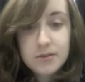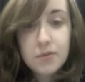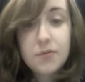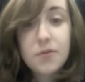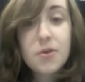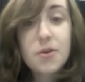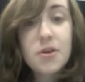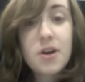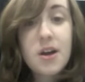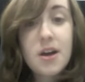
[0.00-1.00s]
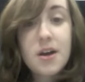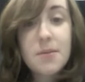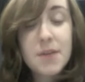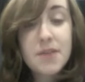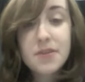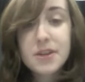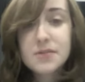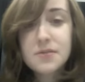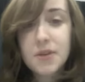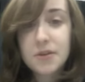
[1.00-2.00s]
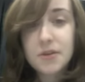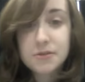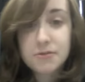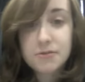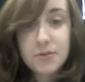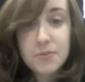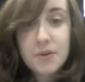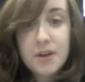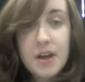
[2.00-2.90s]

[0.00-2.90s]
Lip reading: For my first focus group,